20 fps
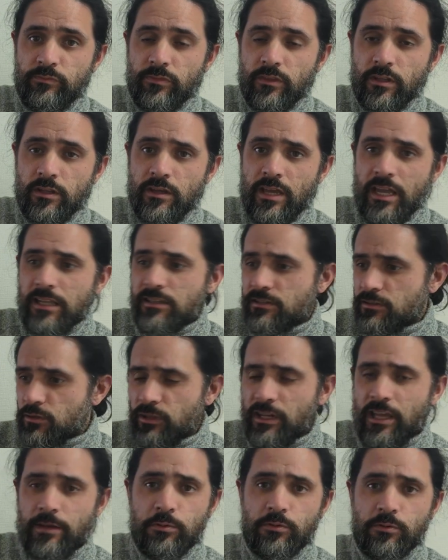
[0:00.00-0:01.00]
And still
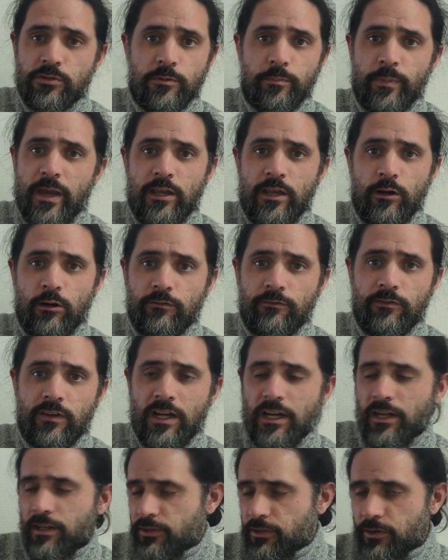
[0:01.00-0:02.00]
able to pay off,
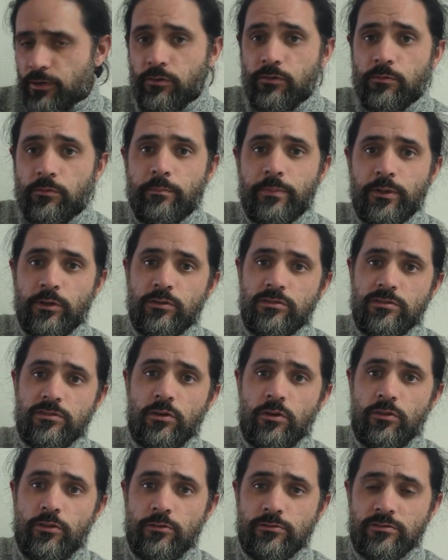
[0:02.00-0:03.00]
bills and all
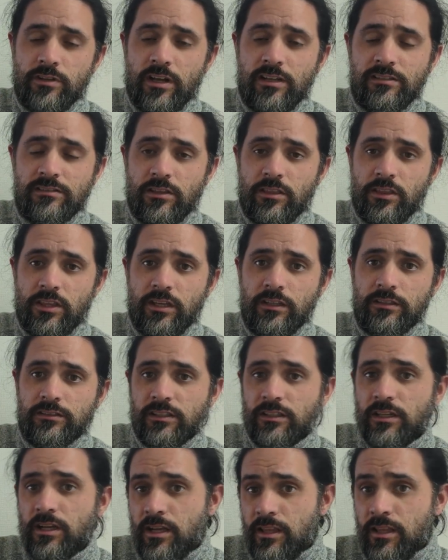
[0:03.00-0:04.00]
those kinds of things. And
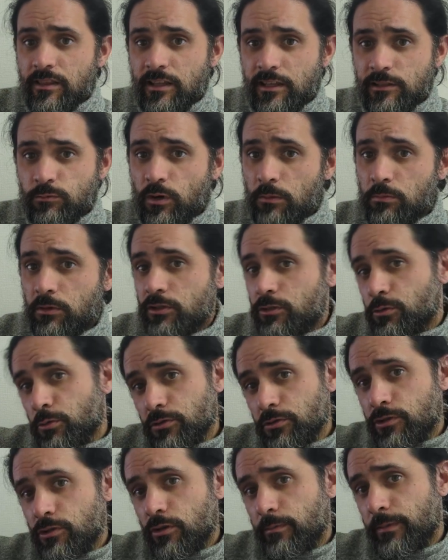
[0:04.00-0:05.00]
that's what I'm going to talk
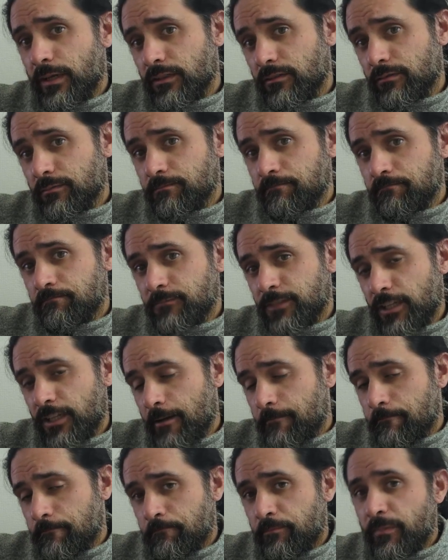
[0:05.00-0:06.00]
to you about today.
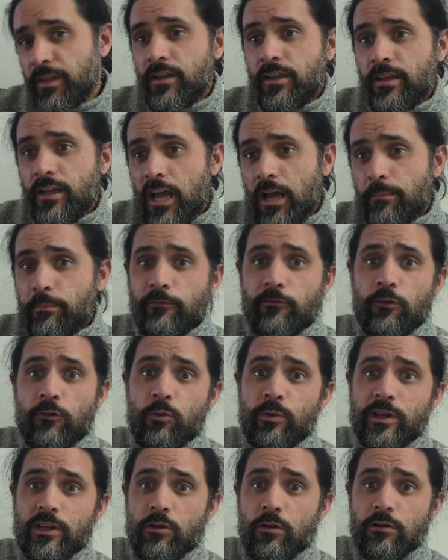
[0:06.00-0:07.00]
Before
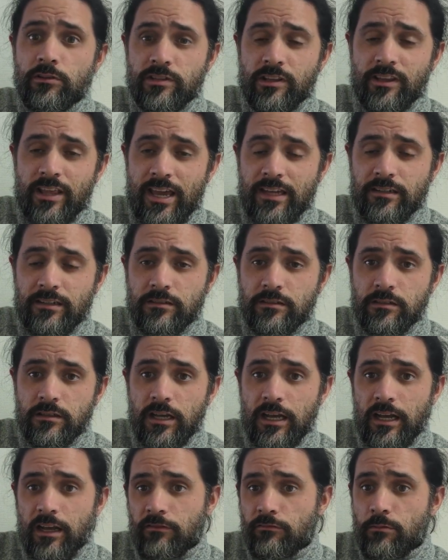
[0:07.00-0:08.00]
we go into that,
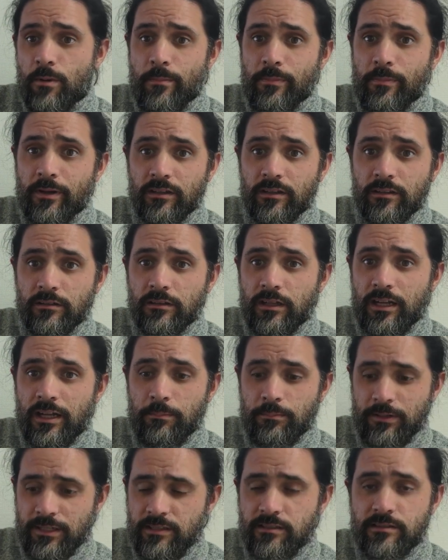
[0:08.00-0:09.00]
remember,
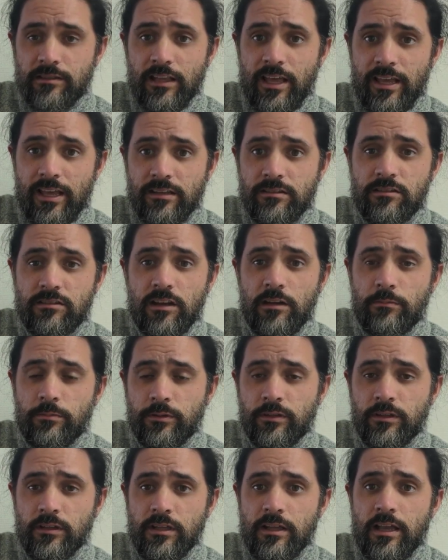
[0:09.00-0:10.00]
please like, sub,
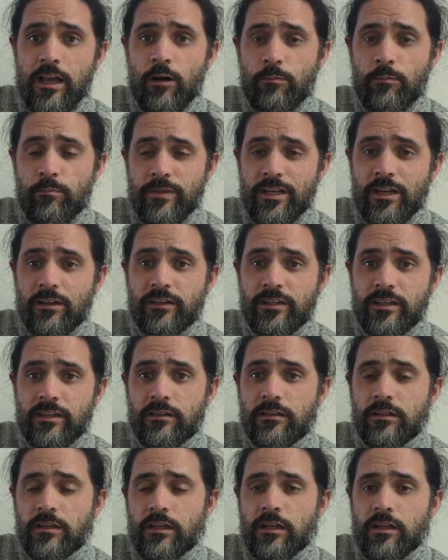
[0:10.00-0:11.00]
help me out here.
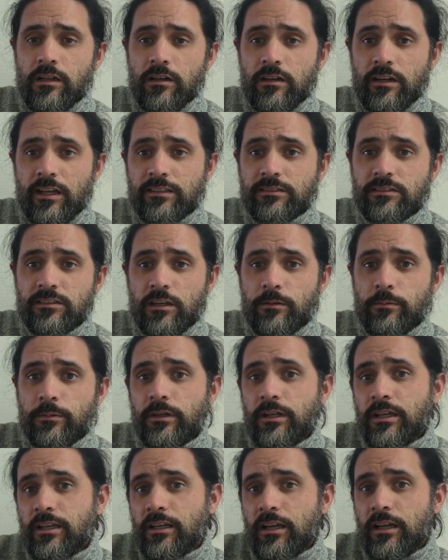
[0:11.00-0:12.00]
Like, sub,
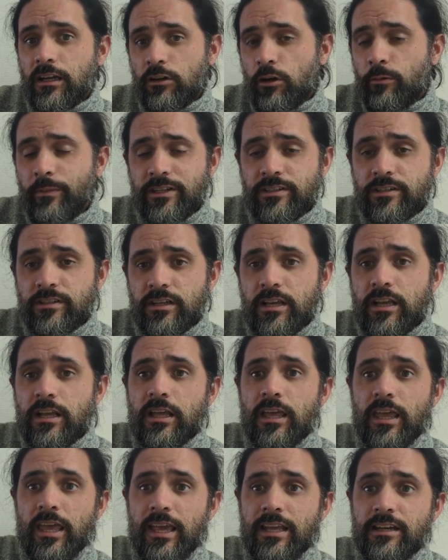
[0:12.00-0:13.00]
comment,
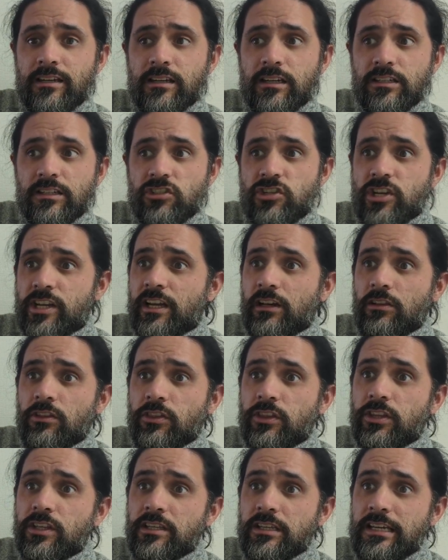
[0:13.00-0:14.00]
and check out
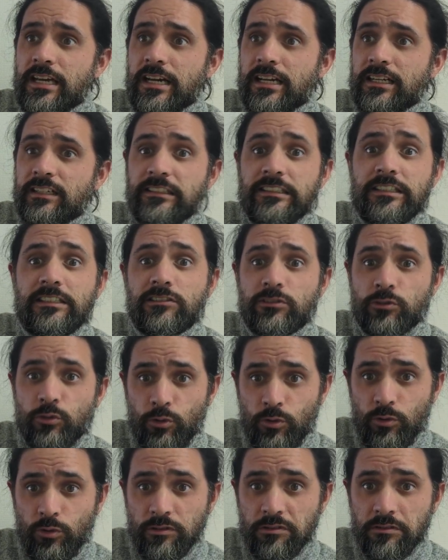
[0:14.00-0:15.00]
the
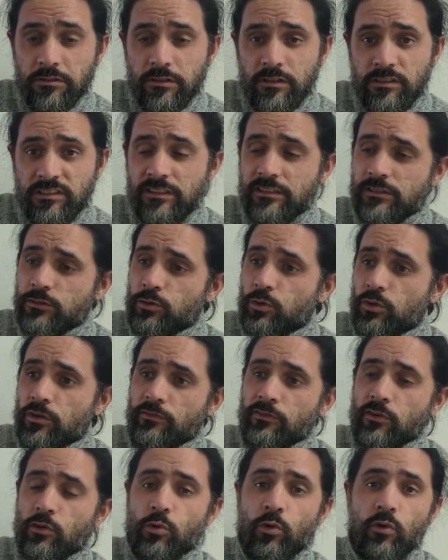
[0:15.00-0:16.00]
Discord. I've
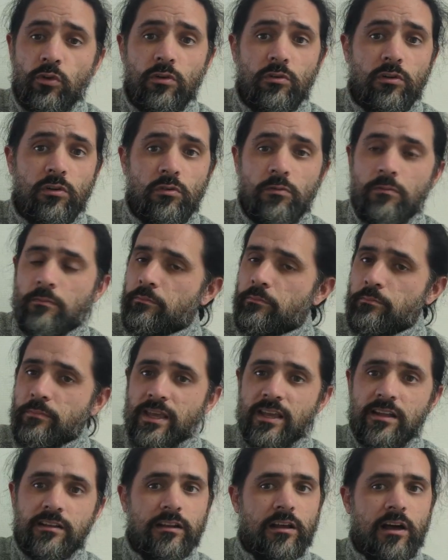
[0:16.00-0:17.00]
got me
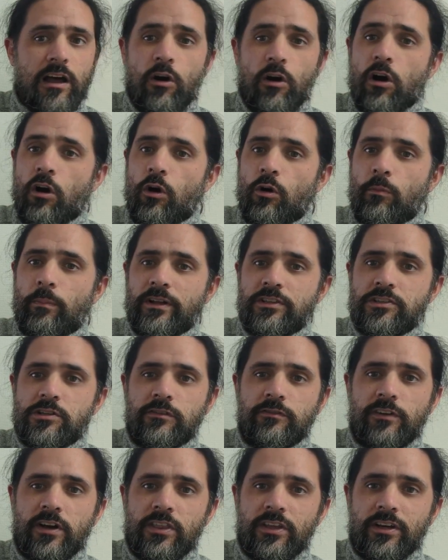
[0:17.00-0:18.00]
and a whole bunch of
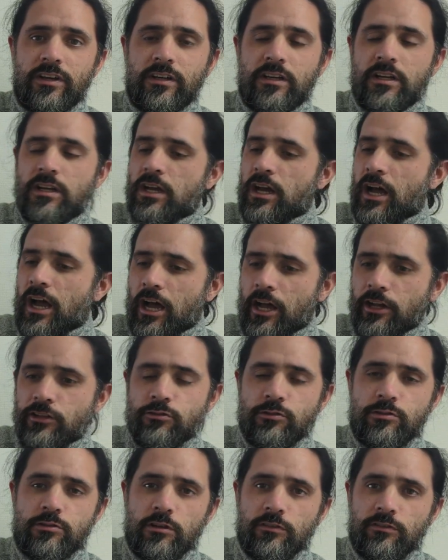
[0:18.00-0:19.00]
other
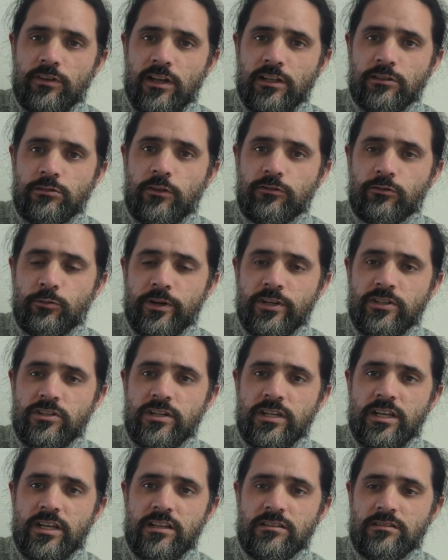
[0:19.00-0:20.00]
hundreds of software
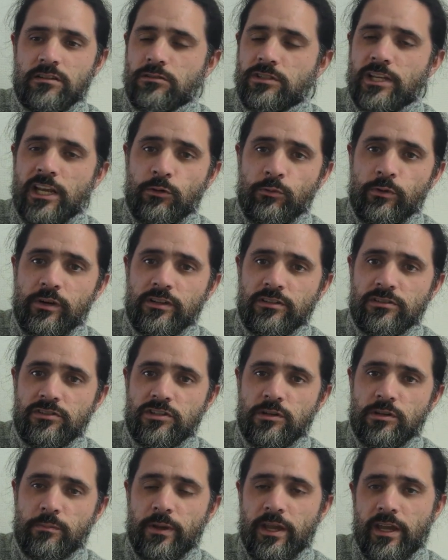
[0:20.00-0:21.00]
engineers or tech workers in
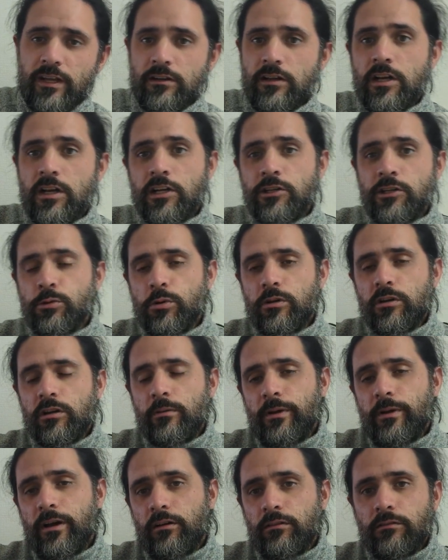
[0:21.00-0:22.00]
Japan talking about